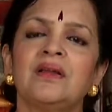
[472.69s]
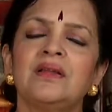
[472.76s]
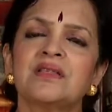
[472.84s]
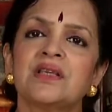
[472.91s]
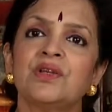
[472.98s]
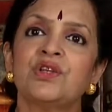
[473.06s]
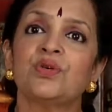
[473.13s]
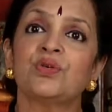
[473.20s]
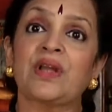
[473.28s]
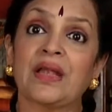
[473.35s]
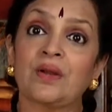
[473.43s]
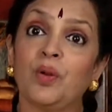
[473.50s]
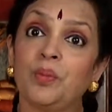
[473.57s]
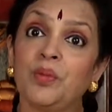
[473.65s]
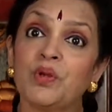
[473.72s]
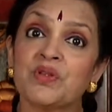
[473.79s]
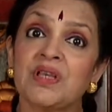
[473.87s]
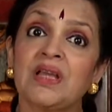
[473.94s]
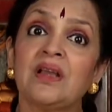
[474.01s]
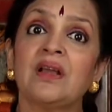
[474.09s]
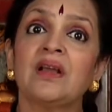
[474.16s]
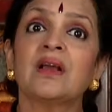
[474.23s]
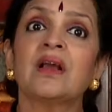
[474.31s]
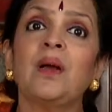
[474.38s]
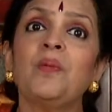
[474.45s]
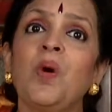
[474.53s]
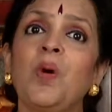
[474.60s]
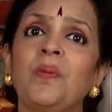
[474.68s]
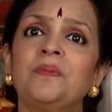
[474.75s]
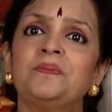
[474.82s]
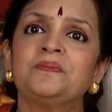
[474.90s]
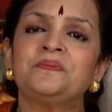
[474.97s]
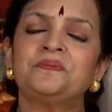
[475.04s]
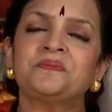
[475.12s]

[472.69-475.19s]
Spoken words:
listen to techno music, come home.